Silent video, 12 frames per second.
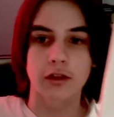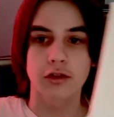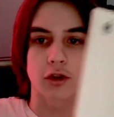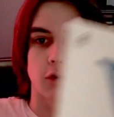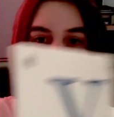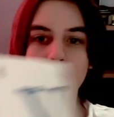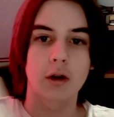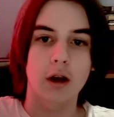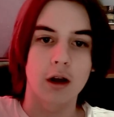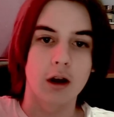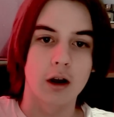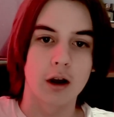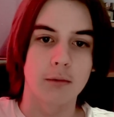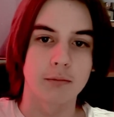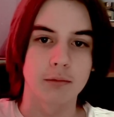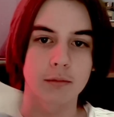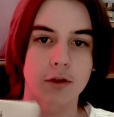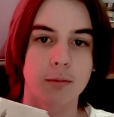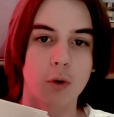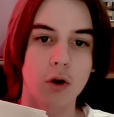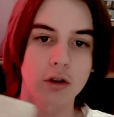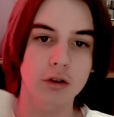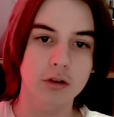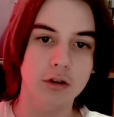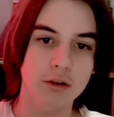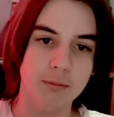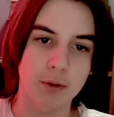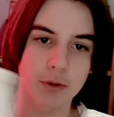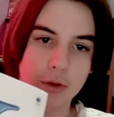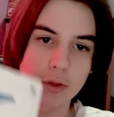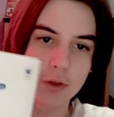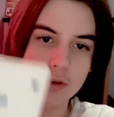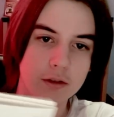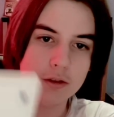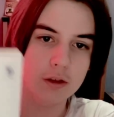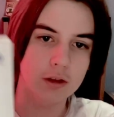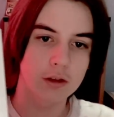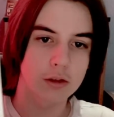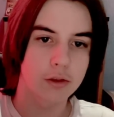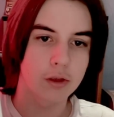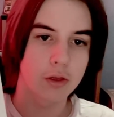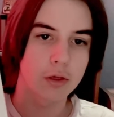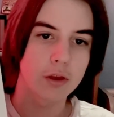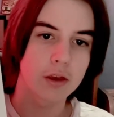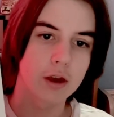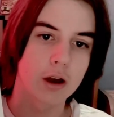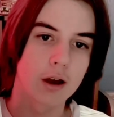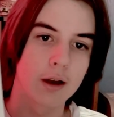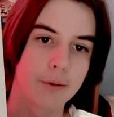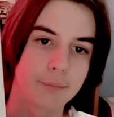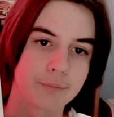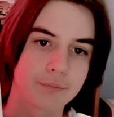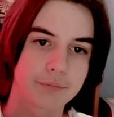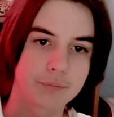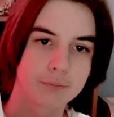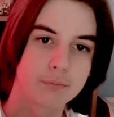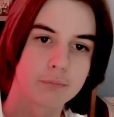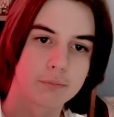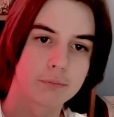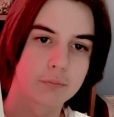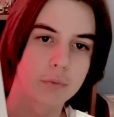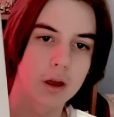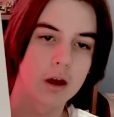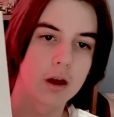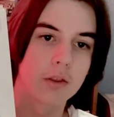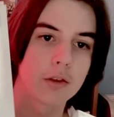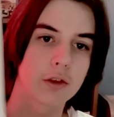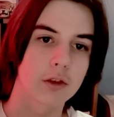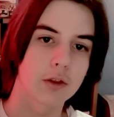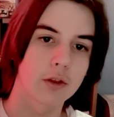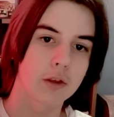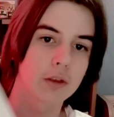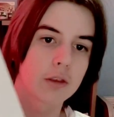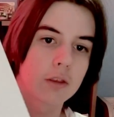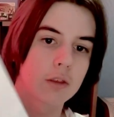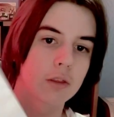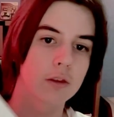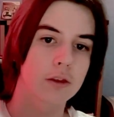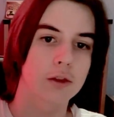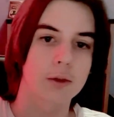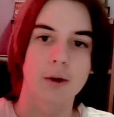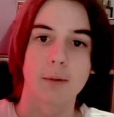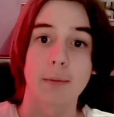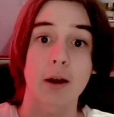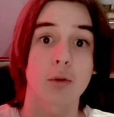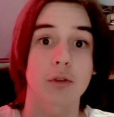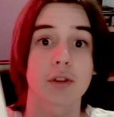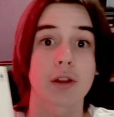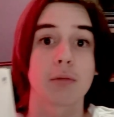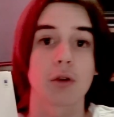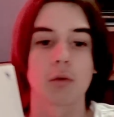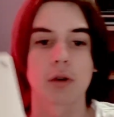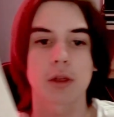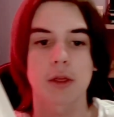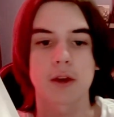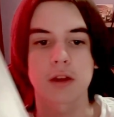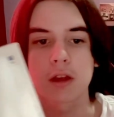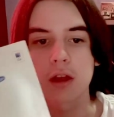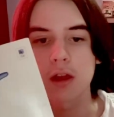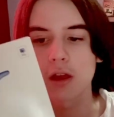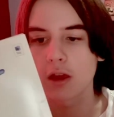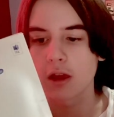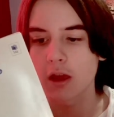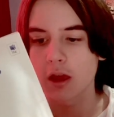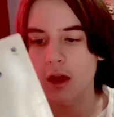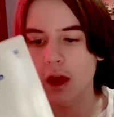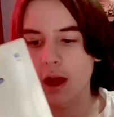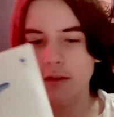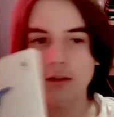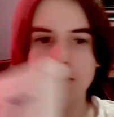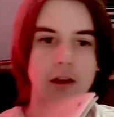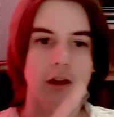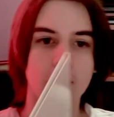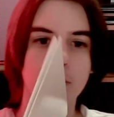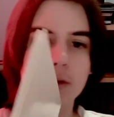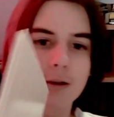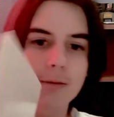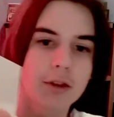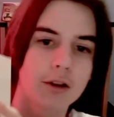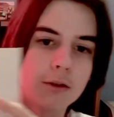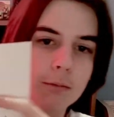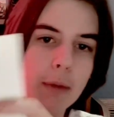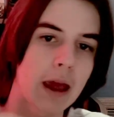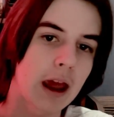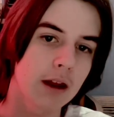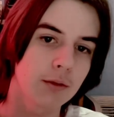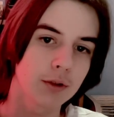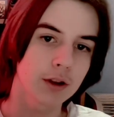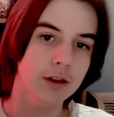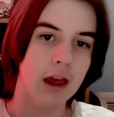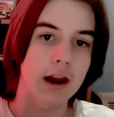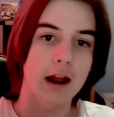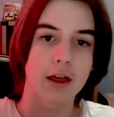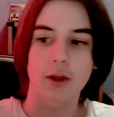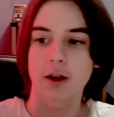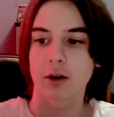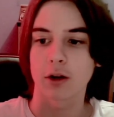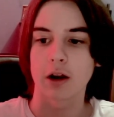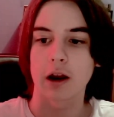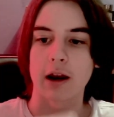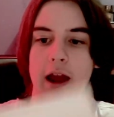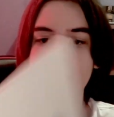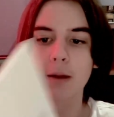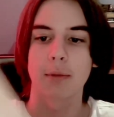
so spoiler alert, but this is the this is the macOS 10.1 thing. As you can see, it only comes in a little pamphlet, and I thought it had a